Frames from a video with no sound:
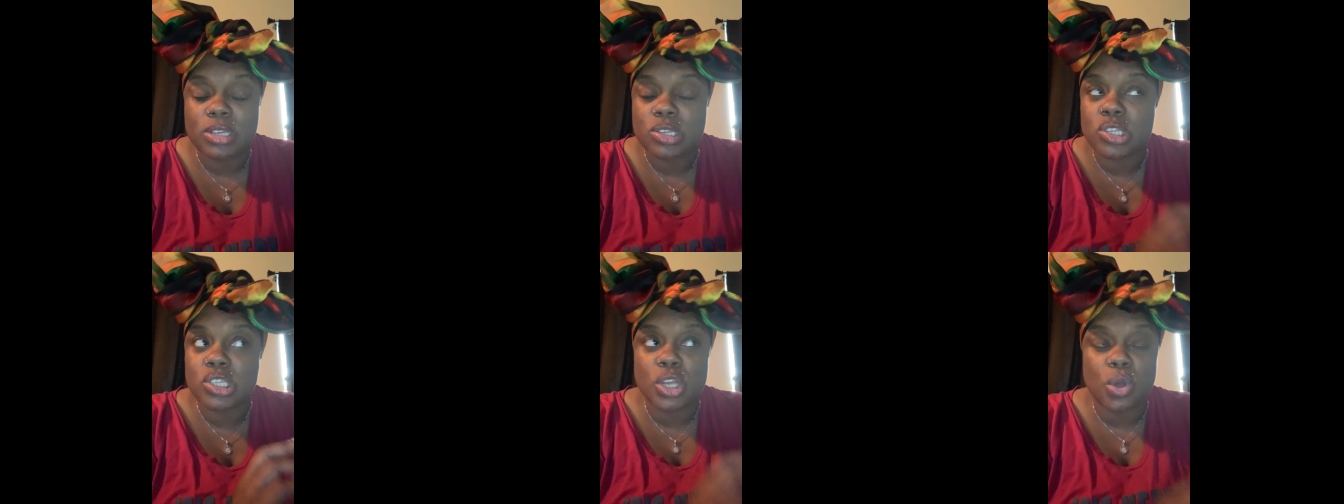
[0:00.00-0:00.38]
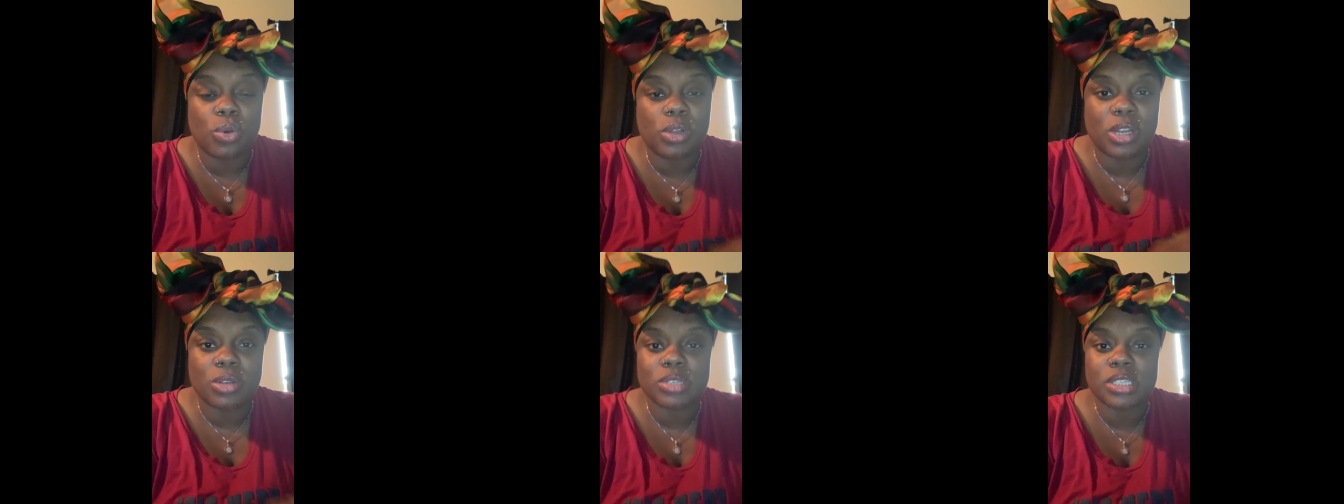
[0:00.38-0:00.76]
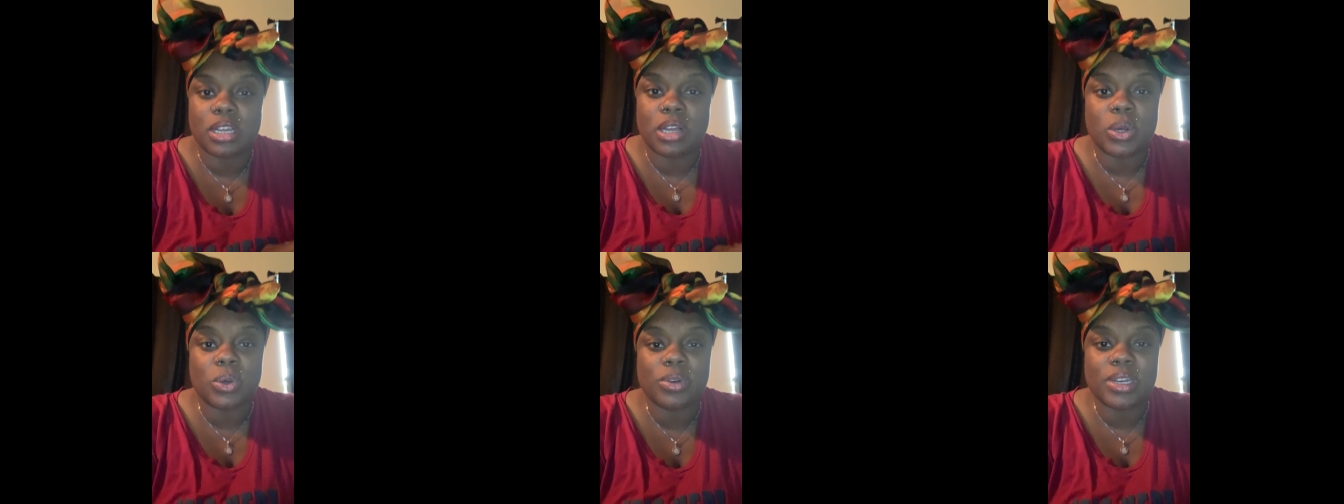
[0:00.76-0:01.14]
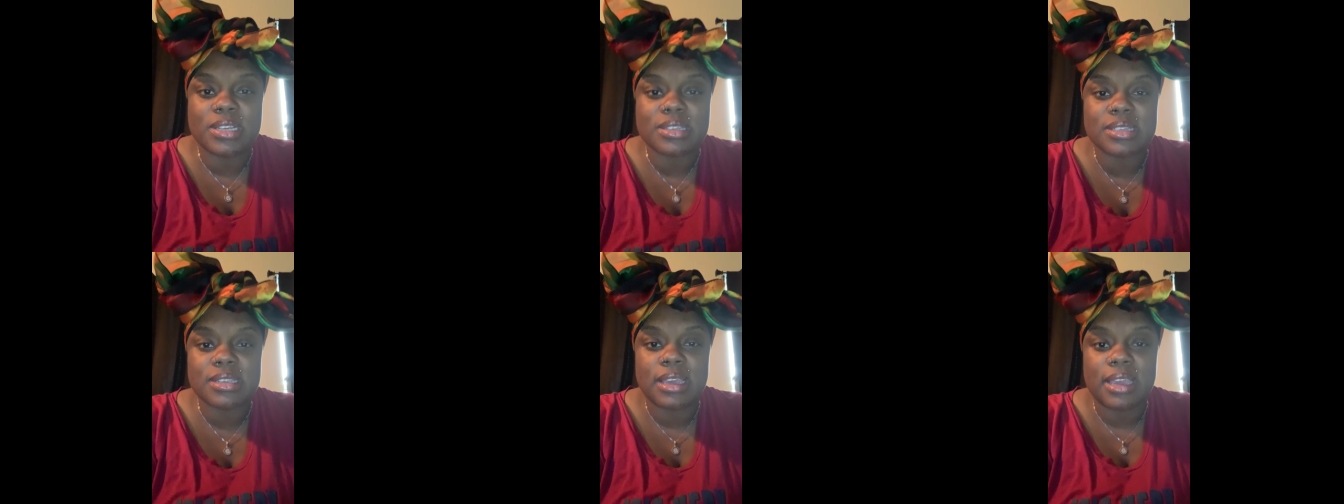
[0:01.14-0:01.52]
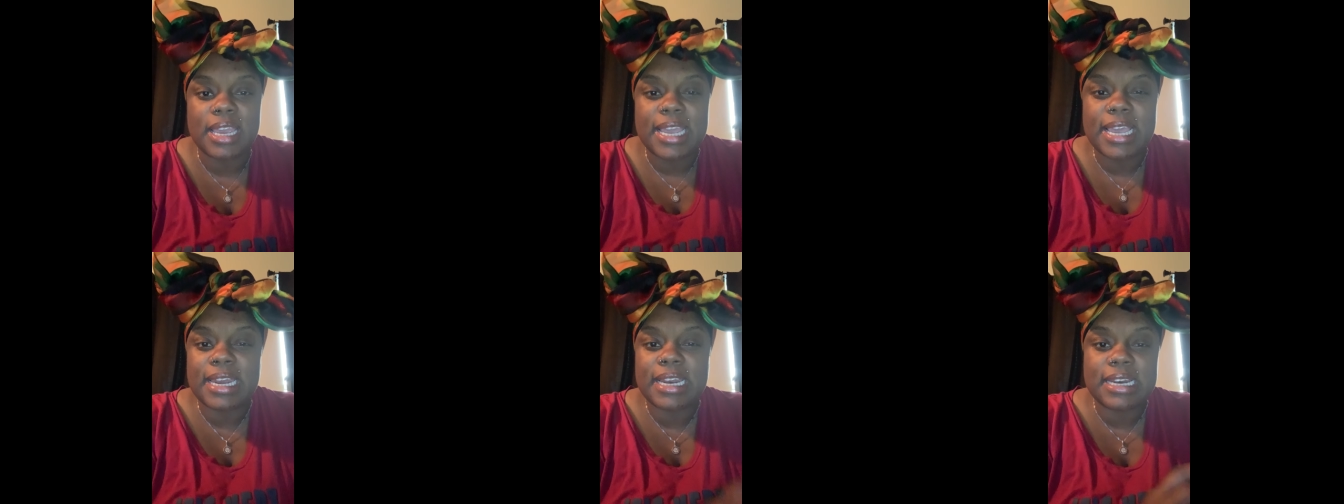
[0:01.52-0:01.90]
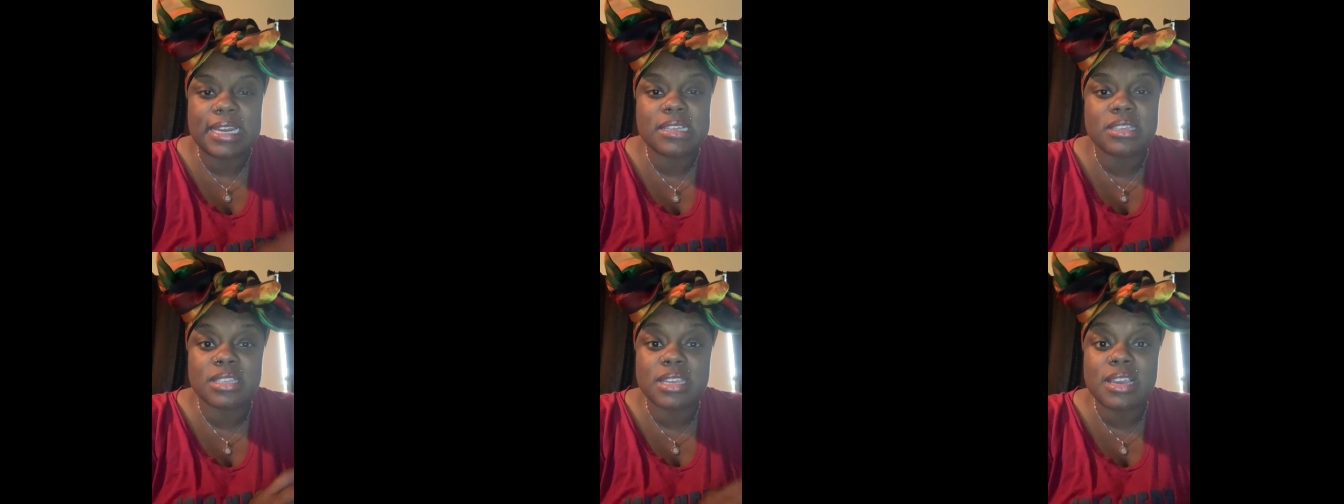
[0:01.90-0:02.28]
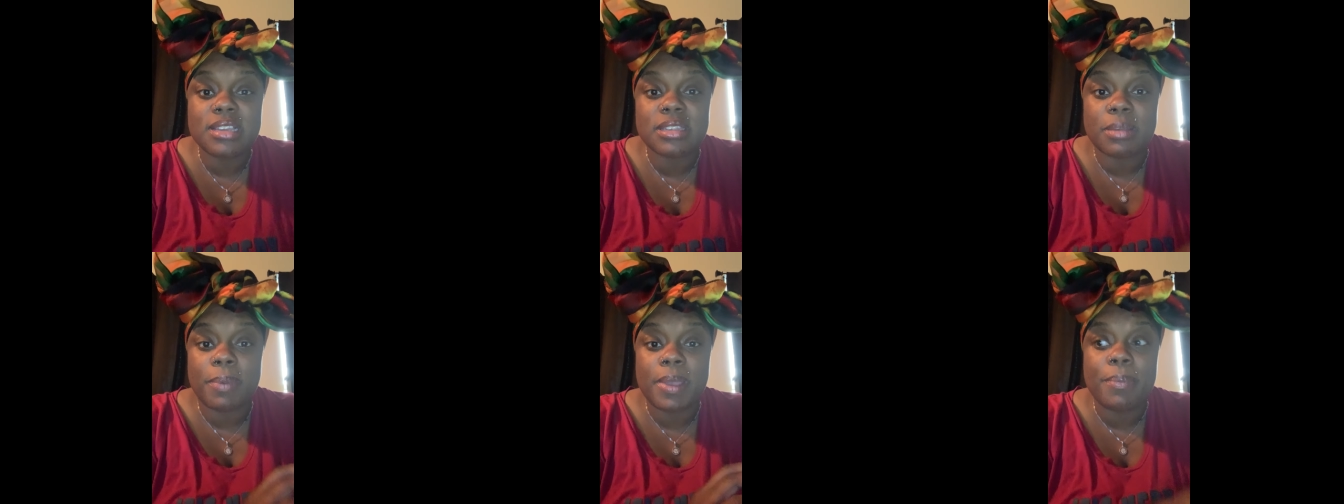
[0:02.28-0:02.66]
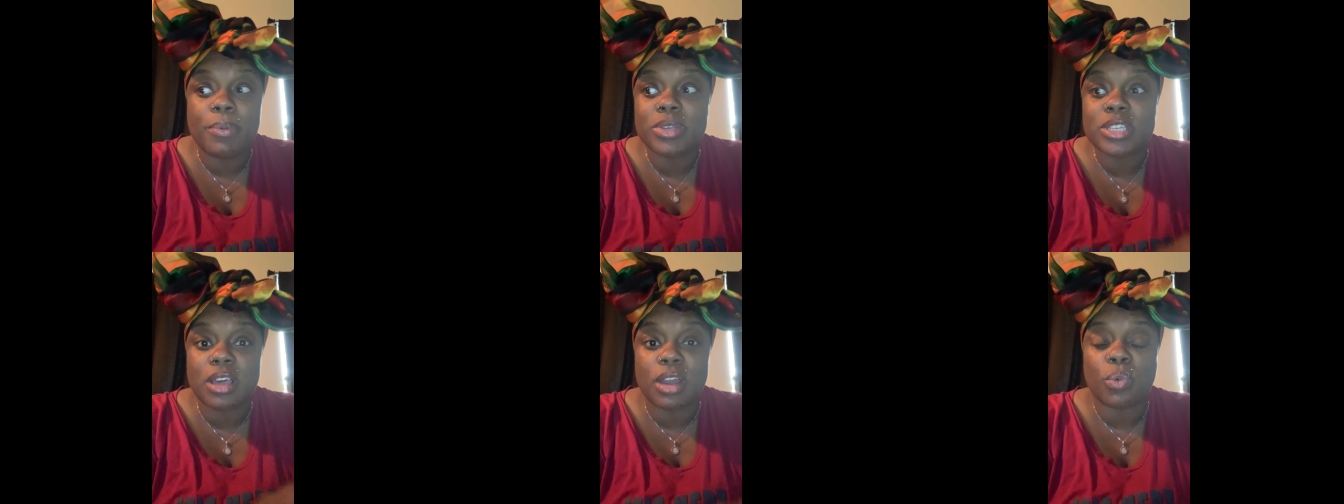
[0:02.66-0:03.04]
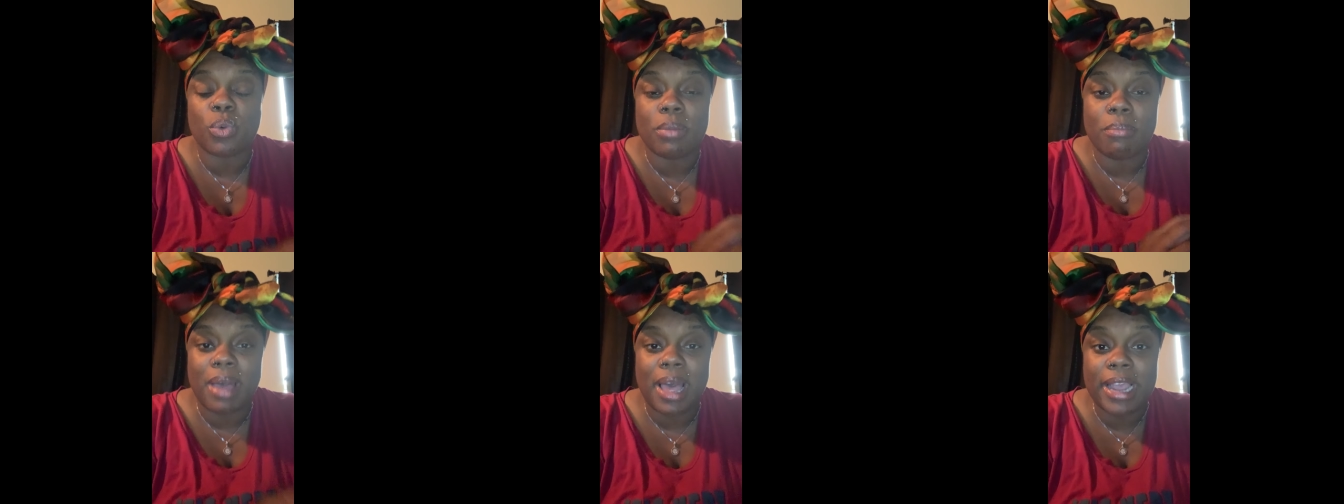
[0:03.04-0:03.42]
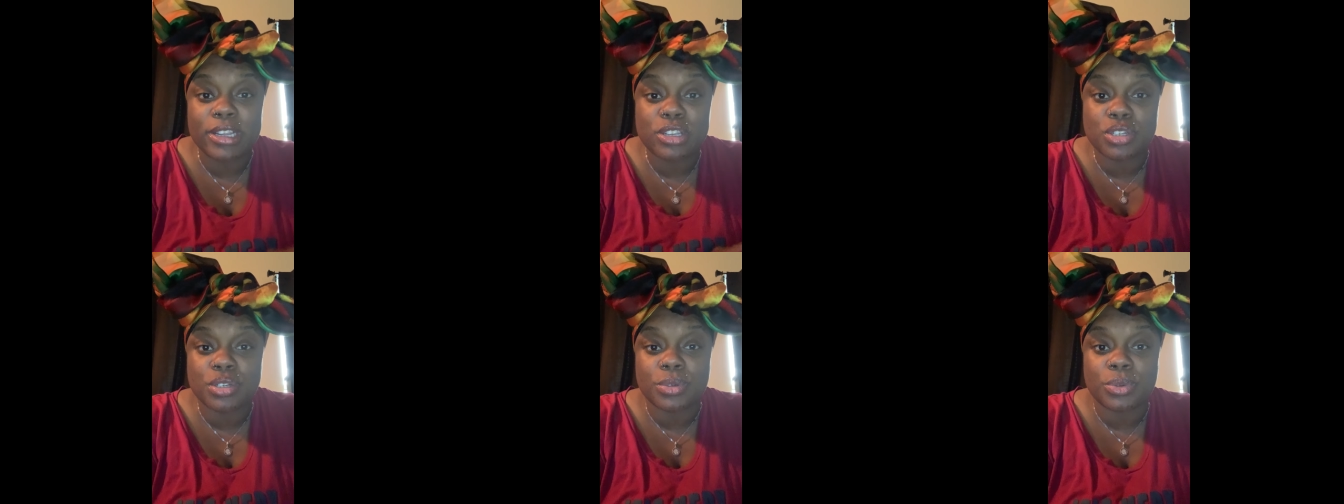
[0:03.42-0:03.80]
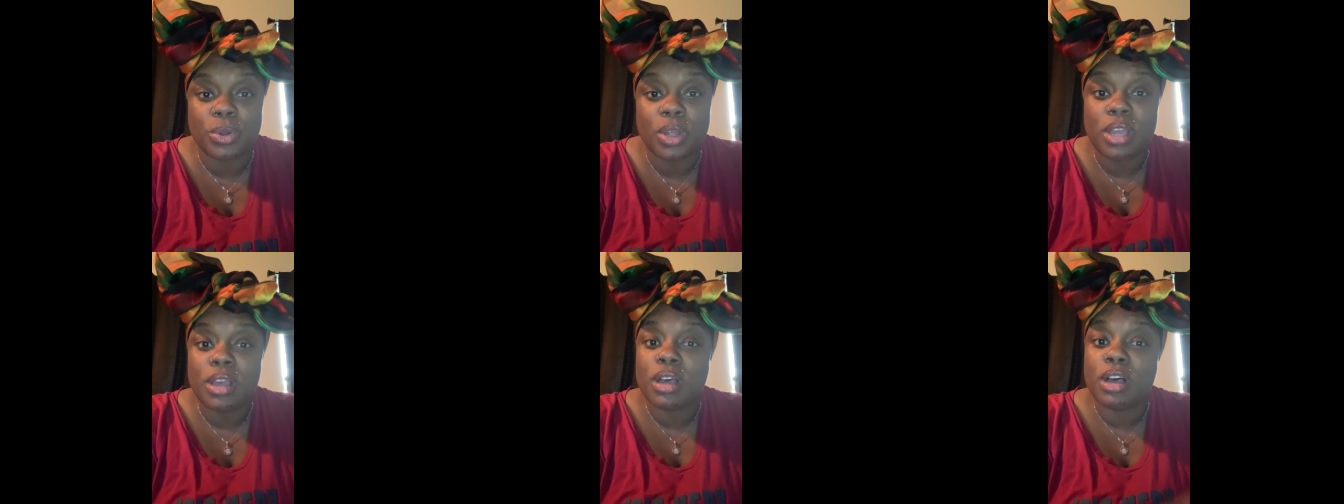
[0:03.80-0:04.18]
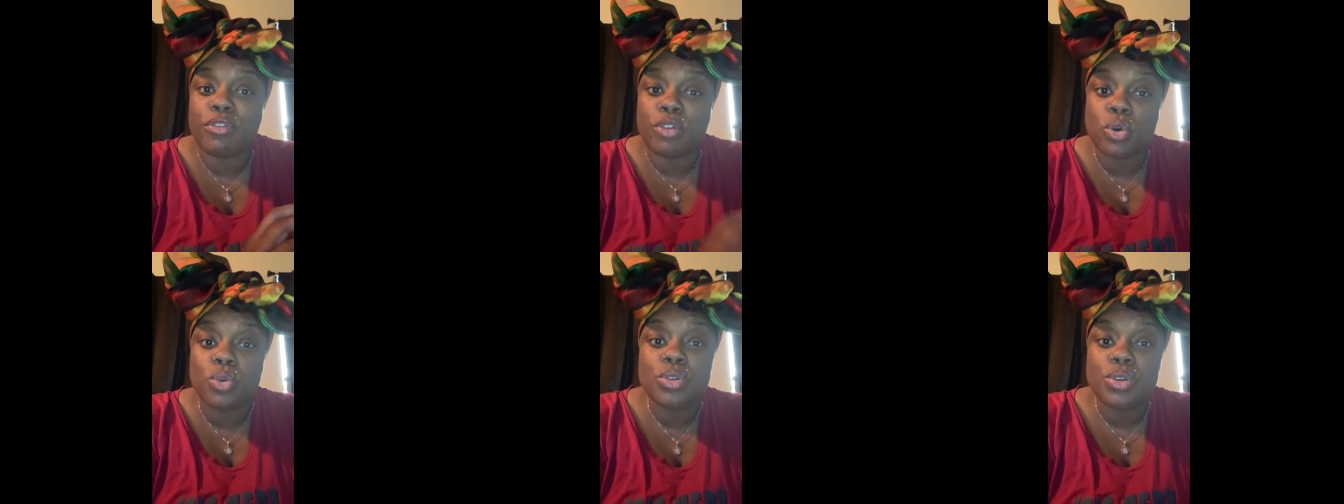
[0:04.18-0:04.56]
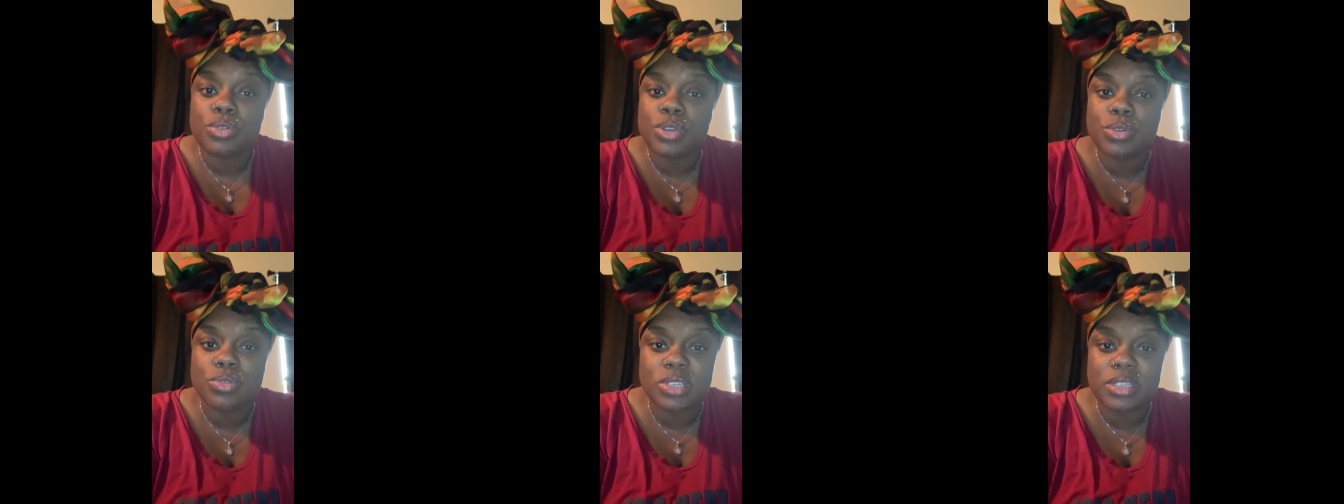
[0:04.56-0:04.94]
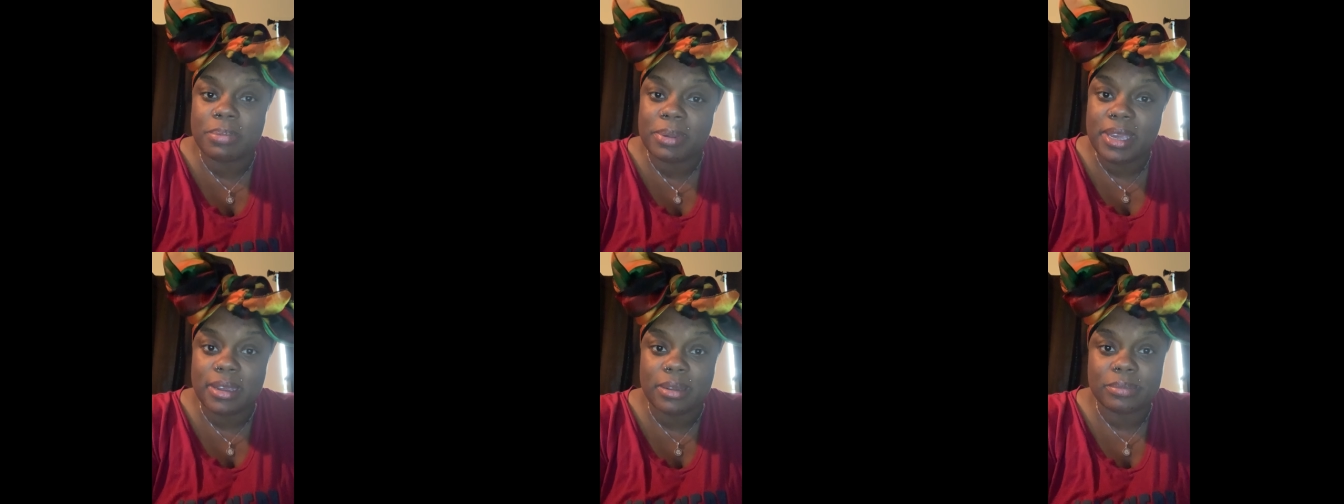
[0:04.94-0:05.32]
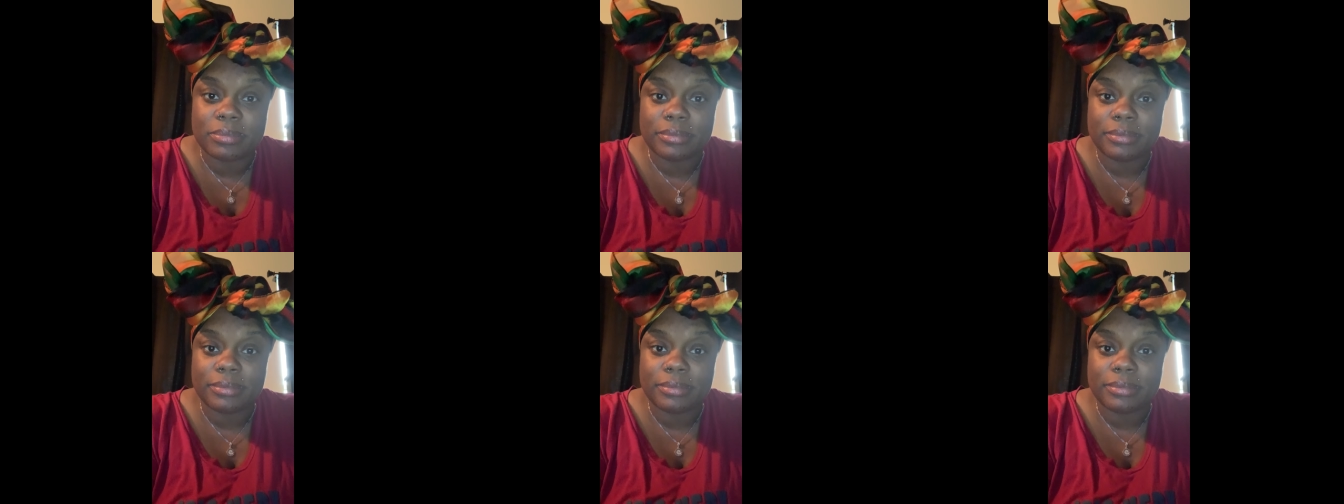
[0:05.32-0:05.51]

so close to wholeness. And in this season, people is going to remind you of who you used to be.